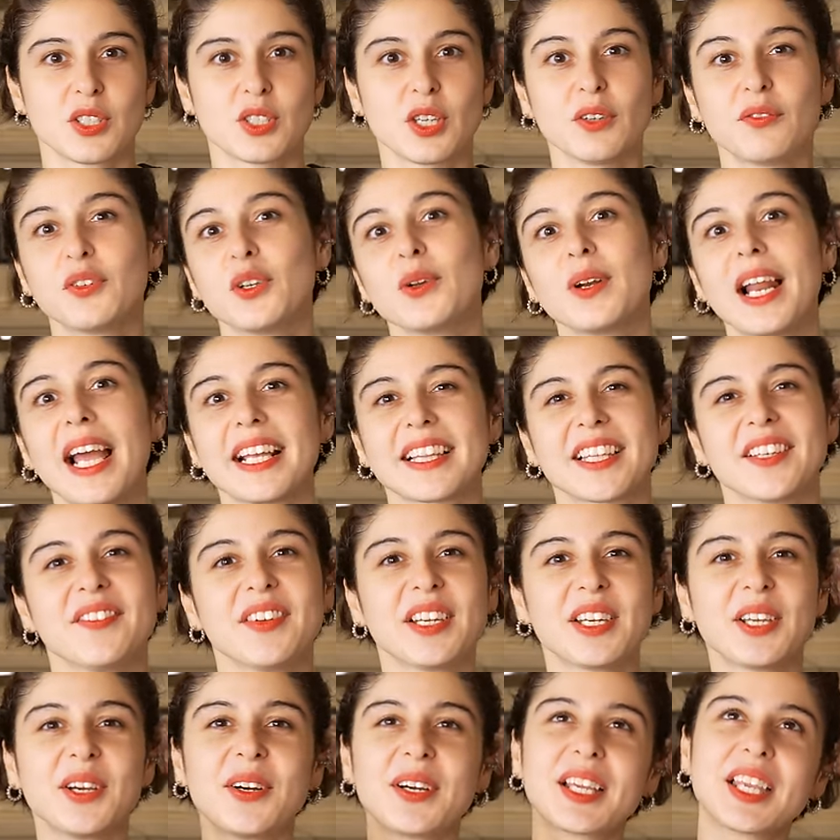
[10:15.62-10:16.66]
So if you liked the
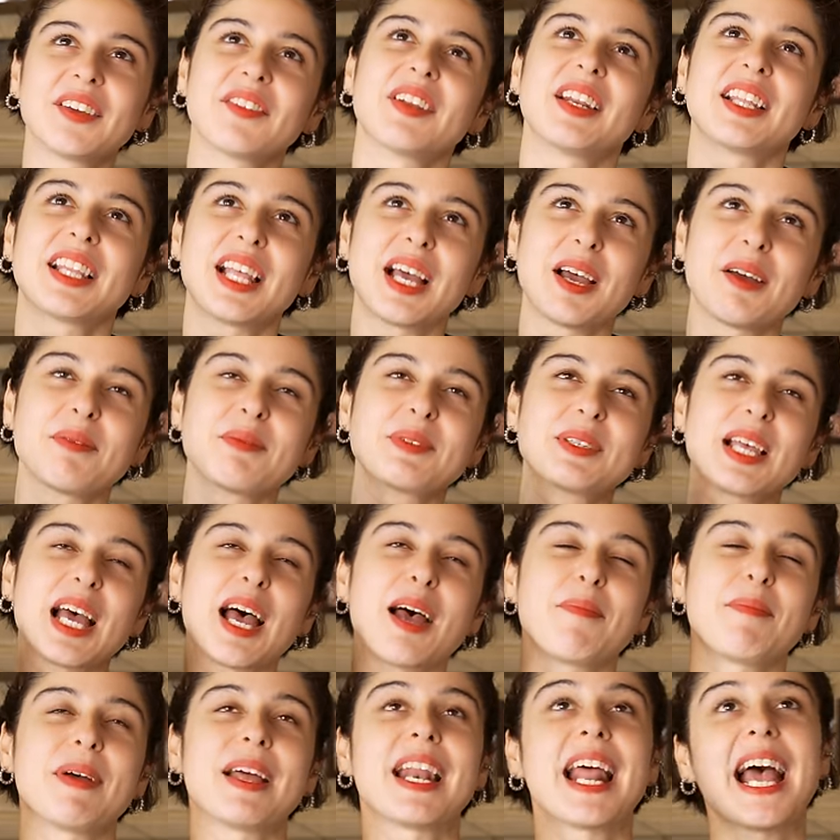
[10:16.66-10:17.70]
video, give it a thumbs
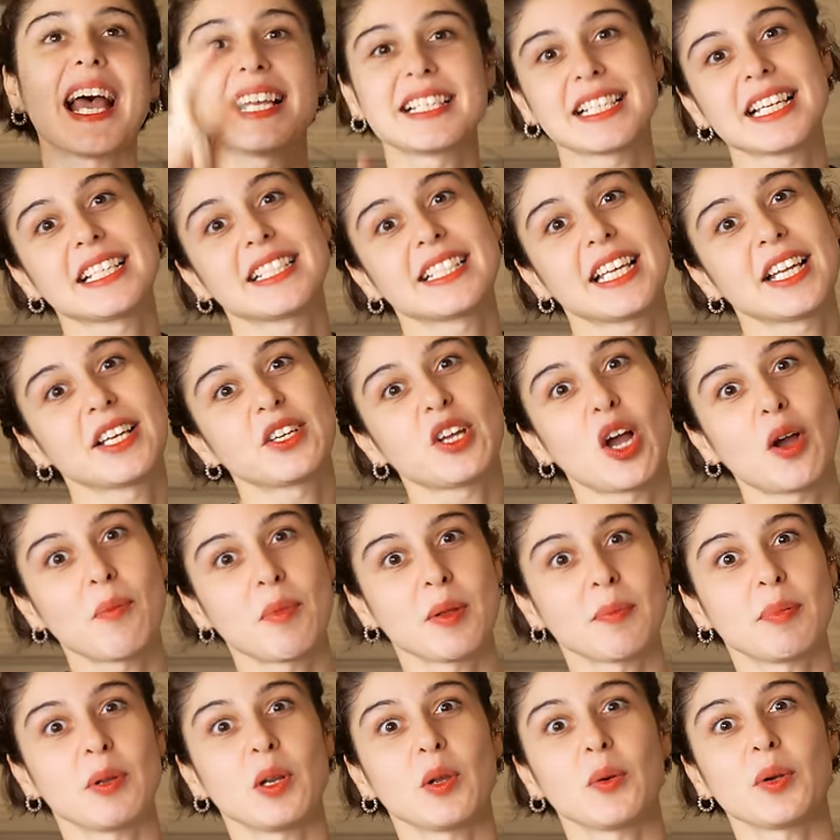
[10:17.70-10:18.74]
up. And as I said,
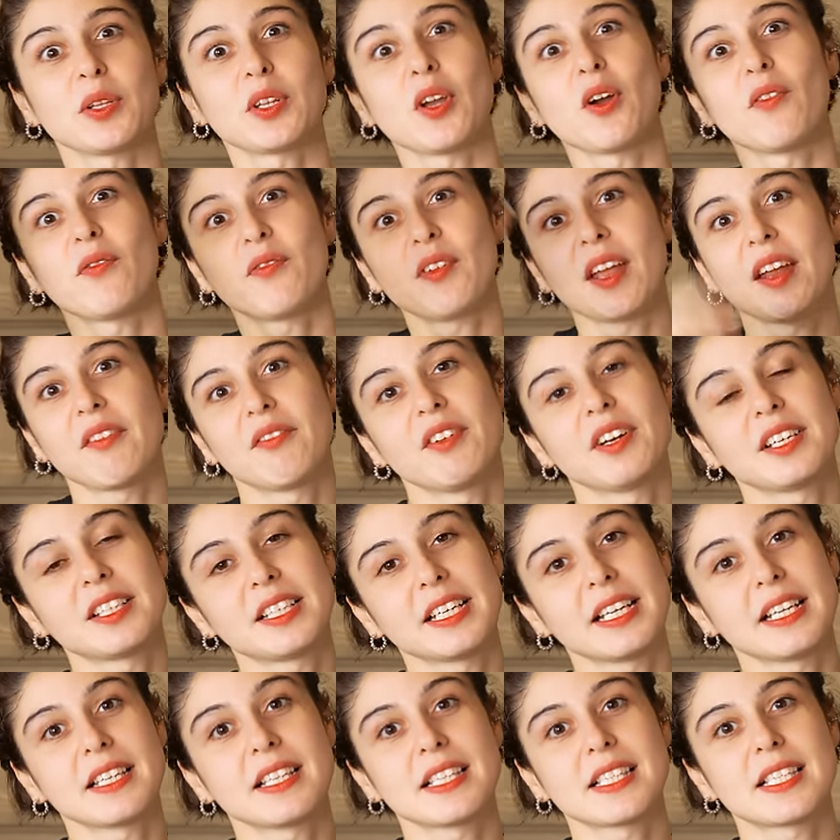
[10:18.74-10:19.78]
comment below with your favorite
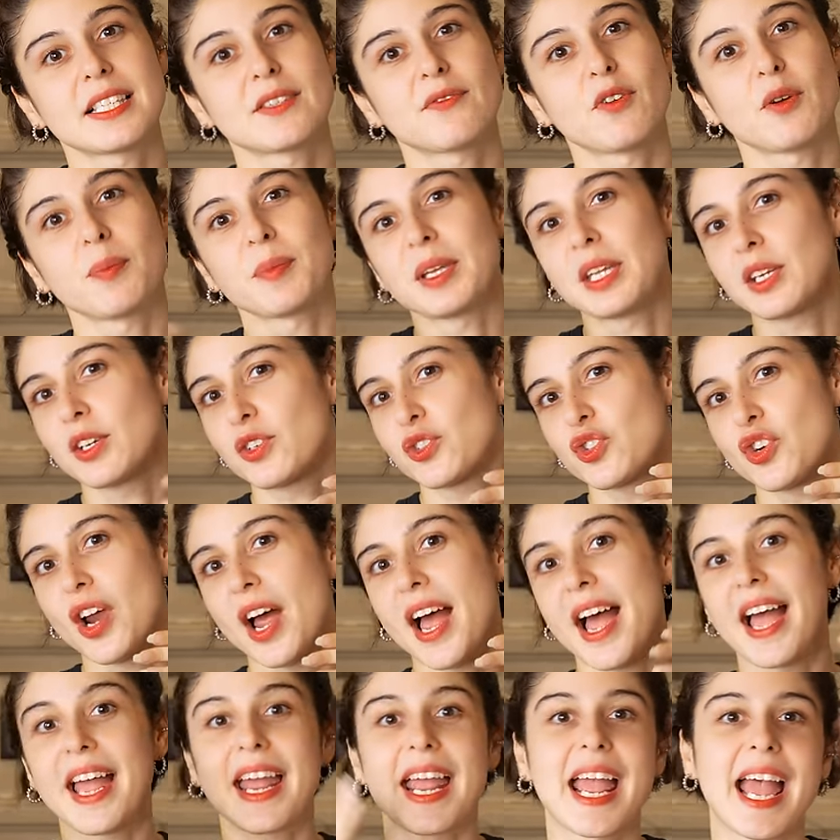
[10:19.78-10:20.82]
tints for me to
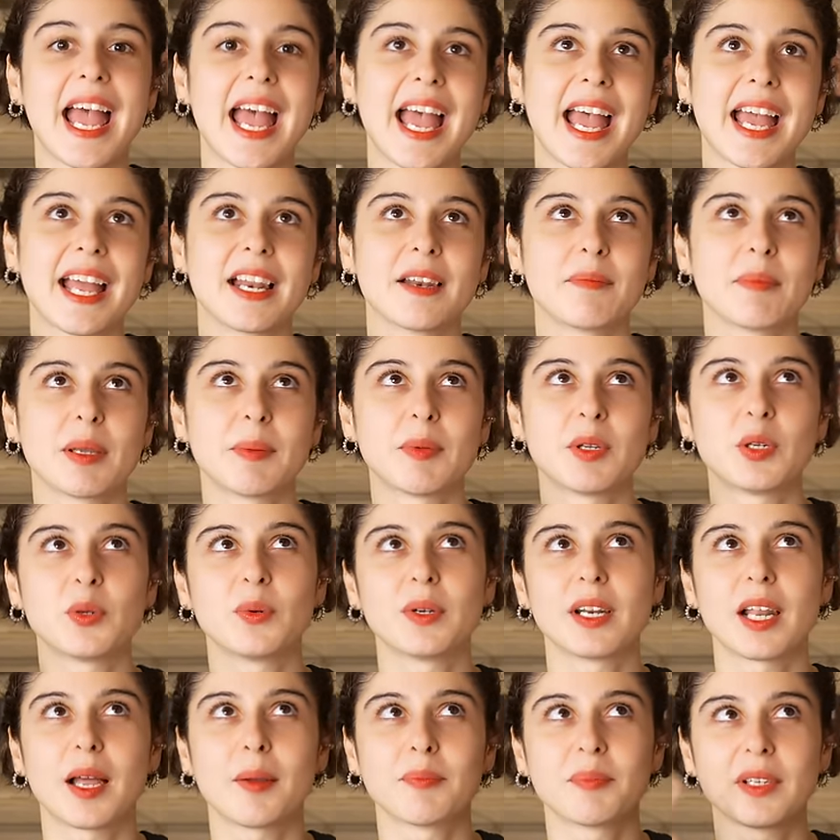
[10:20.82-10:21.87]
try. And maybe
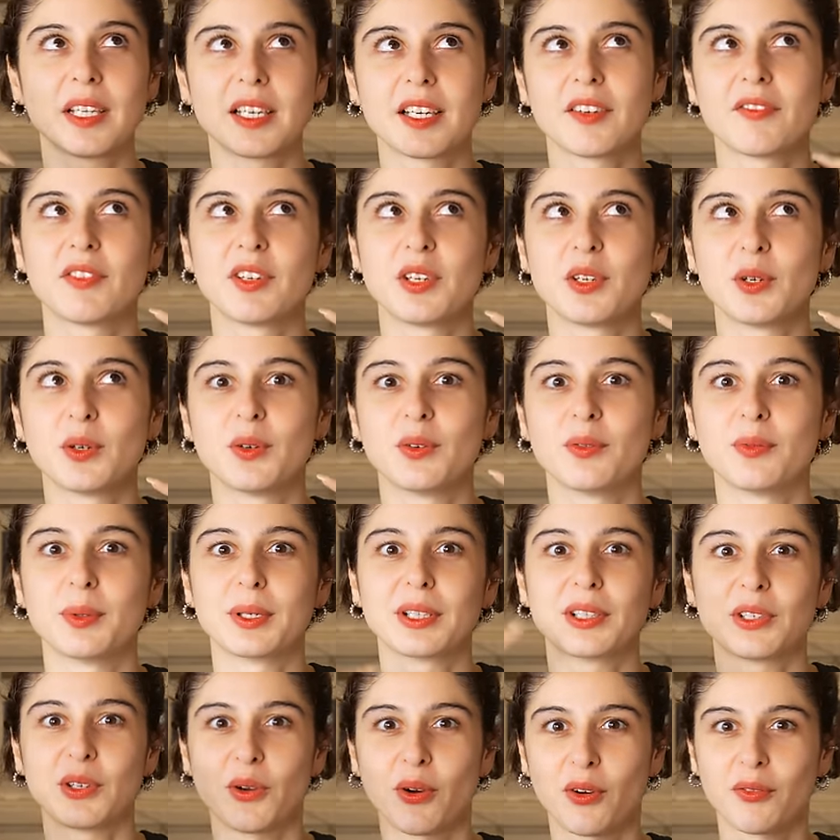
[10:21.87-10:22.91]
do an updated video
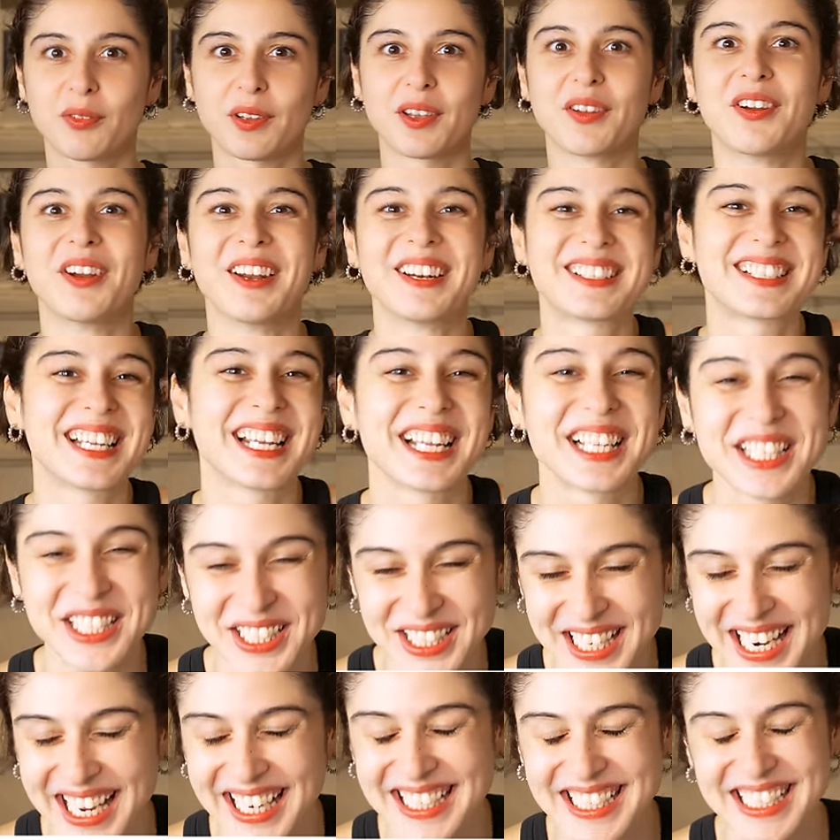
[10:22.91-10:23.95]
with your favorite
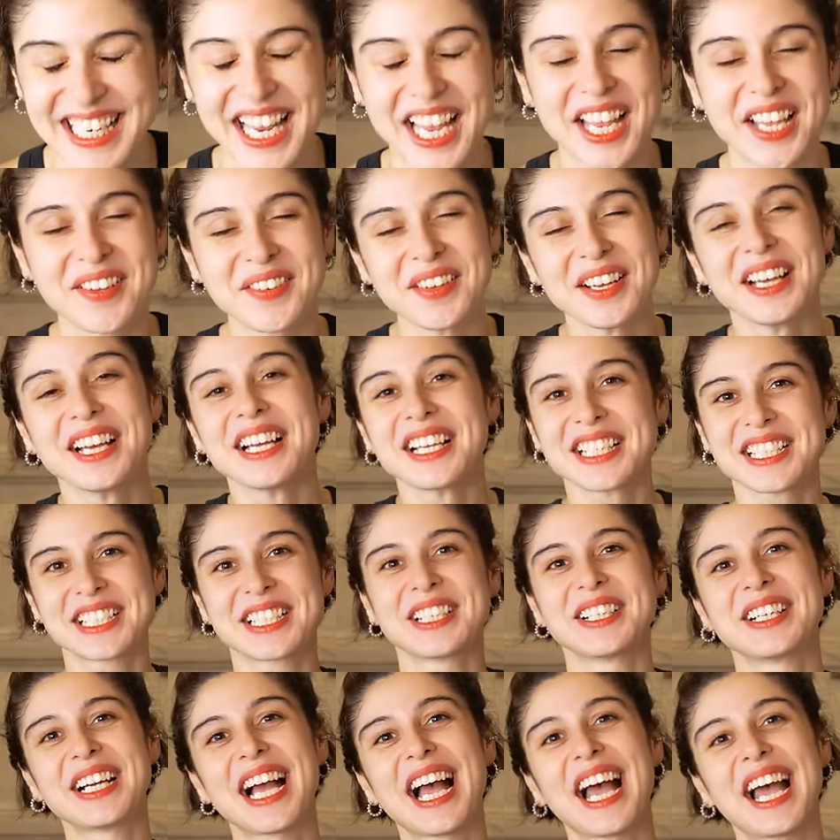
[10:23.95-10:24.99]
tints next time.
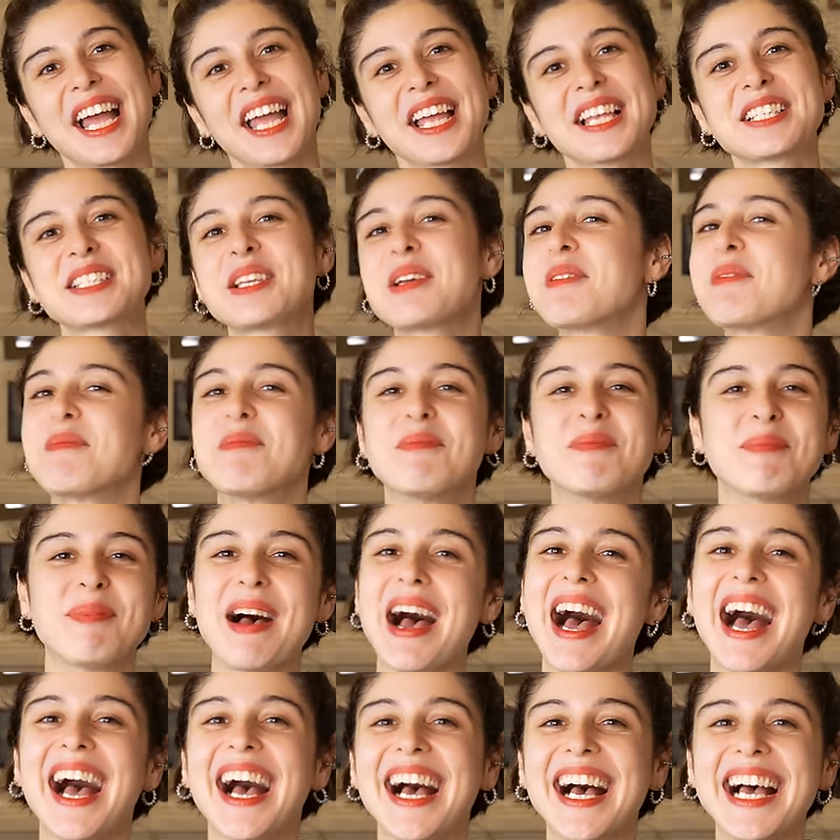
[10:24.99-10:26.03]
See you guys.
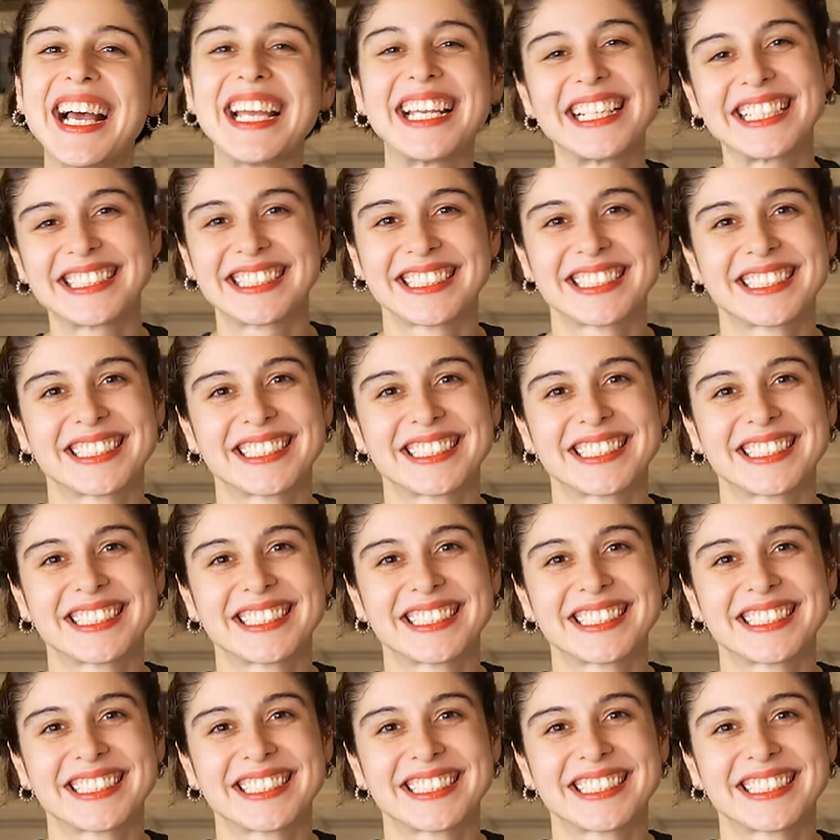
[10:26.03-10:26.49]
Bye.